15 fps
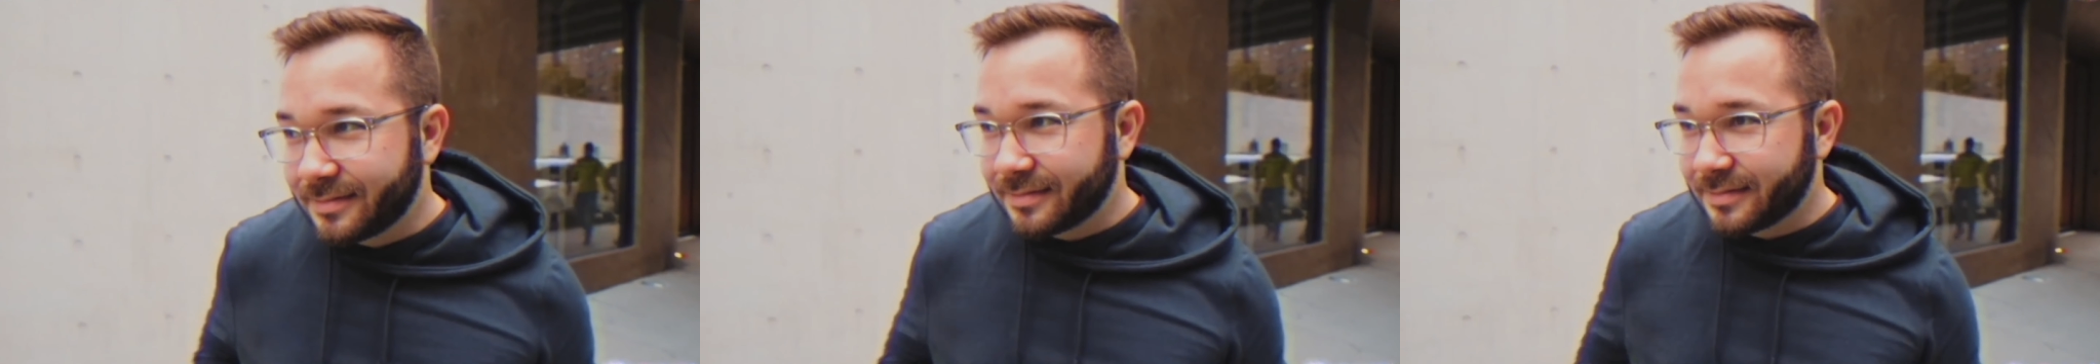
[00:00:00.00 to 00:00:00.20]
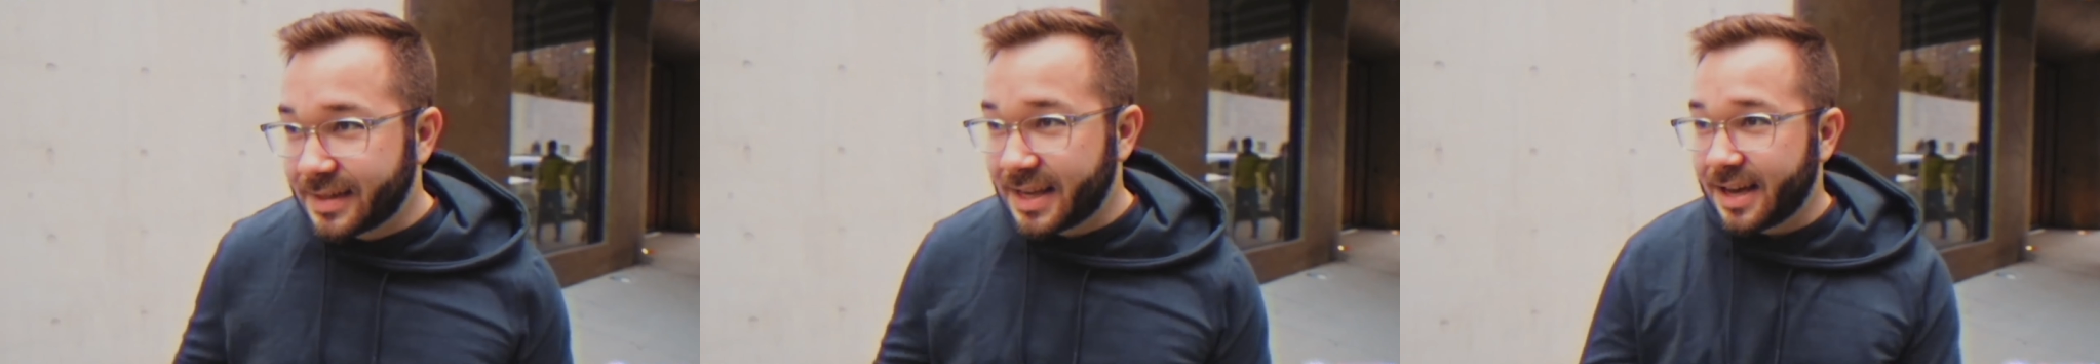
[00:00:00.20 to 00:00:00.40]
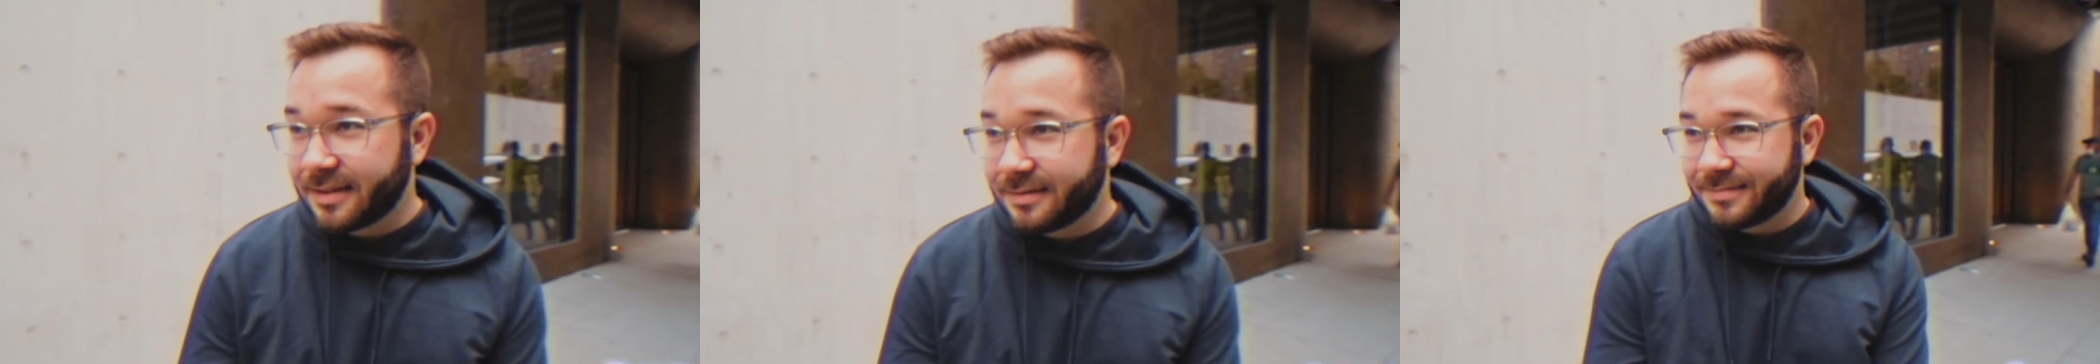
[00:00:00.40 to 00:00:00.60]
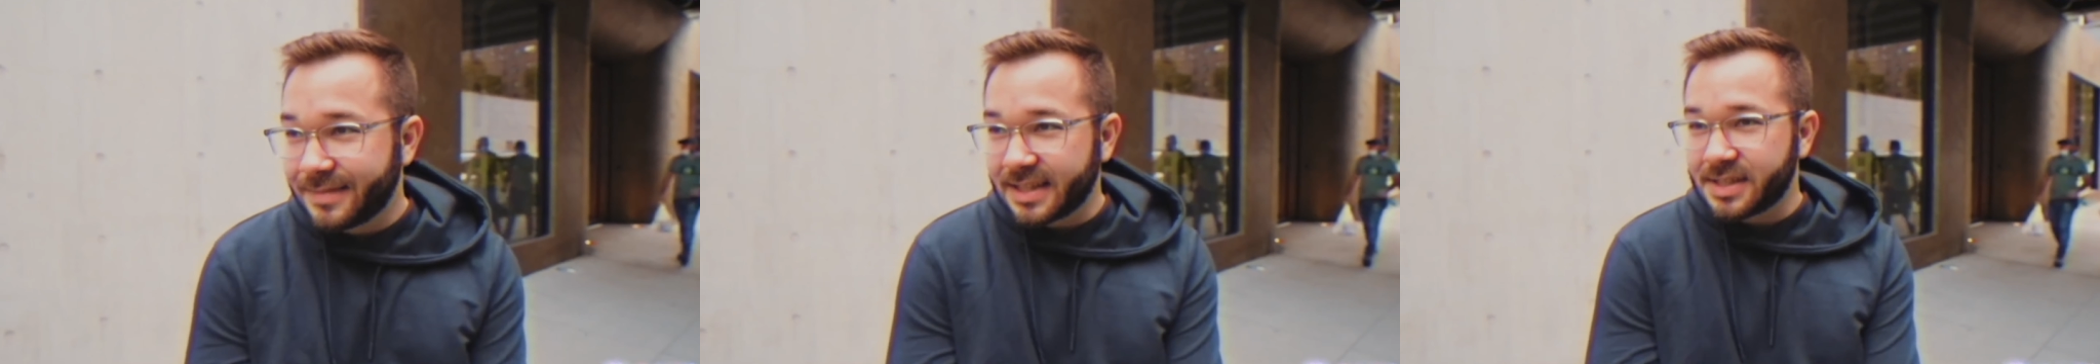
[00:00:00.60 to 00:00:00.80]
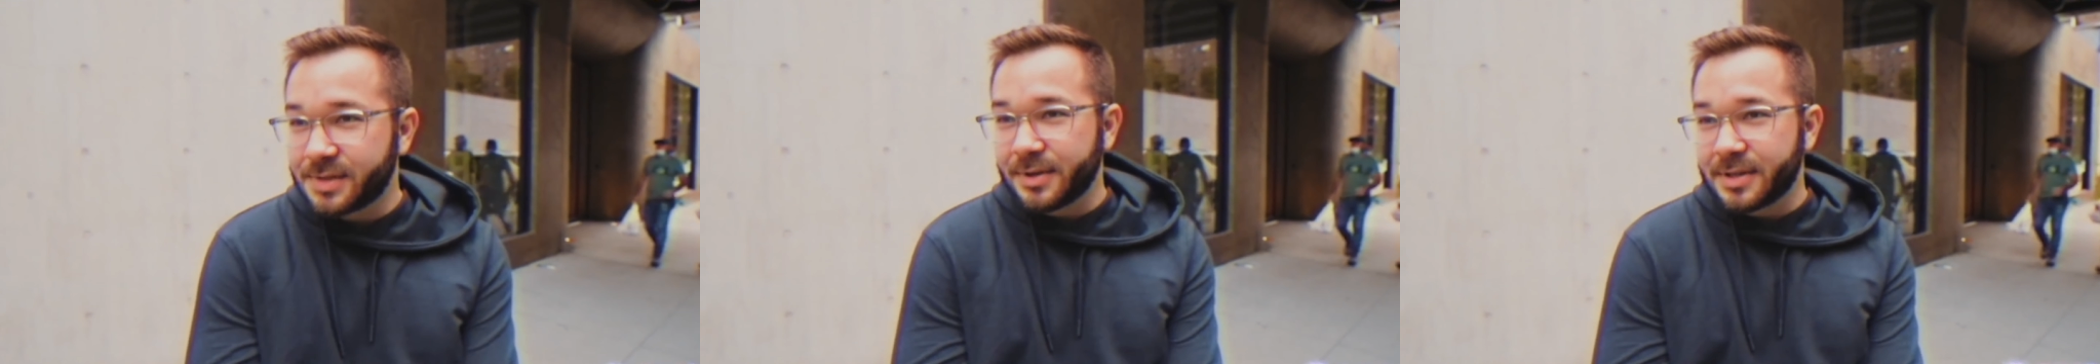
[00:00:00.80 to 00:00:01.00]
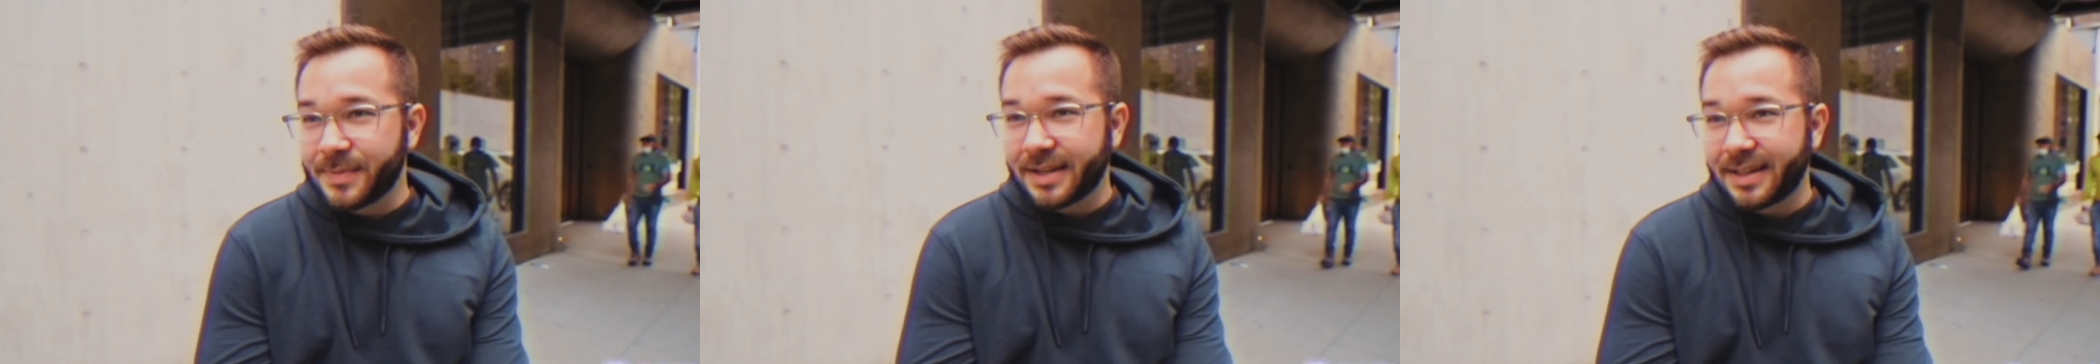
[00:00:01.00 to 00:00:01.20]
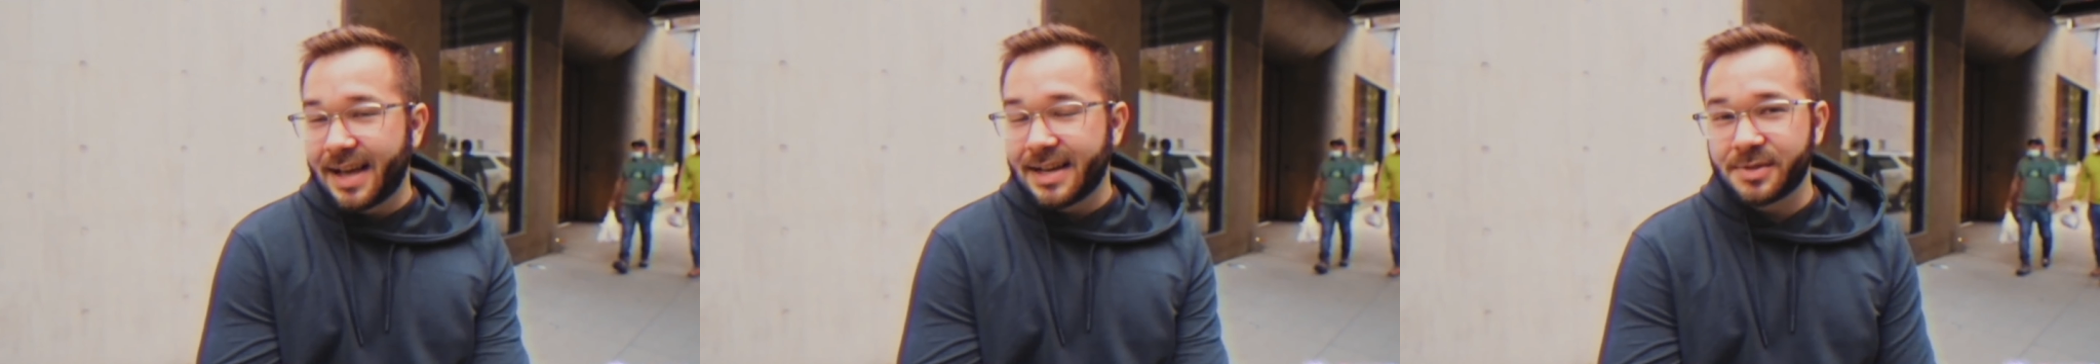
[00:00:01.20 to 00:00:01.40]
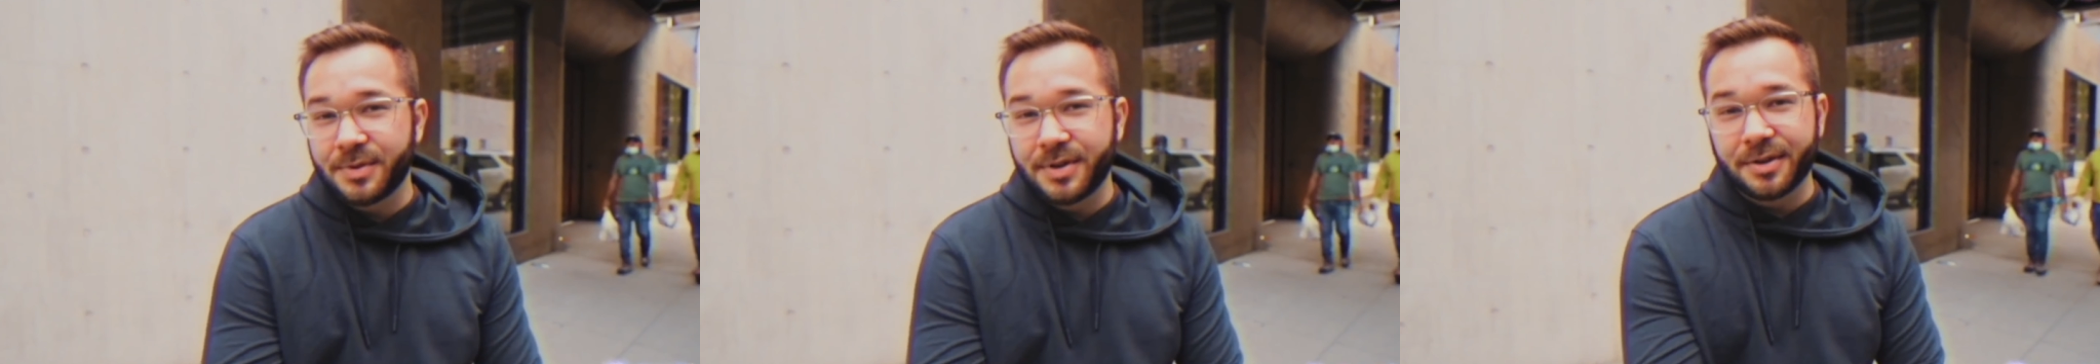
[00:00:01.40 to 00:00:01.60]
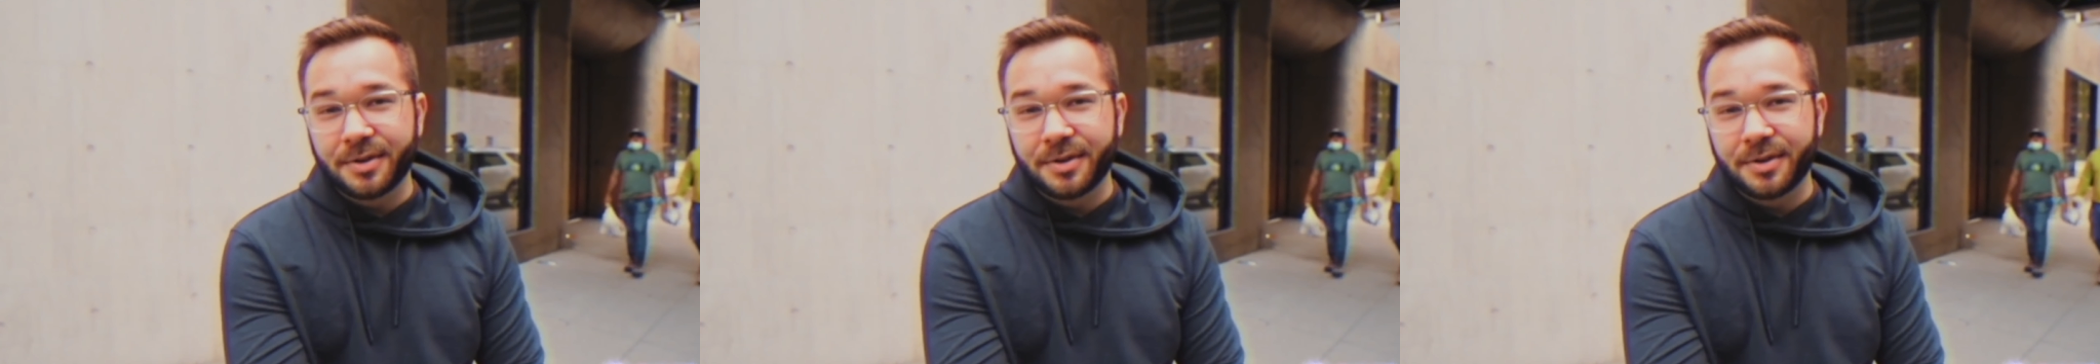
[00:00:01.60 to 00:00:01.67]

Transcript: creative director and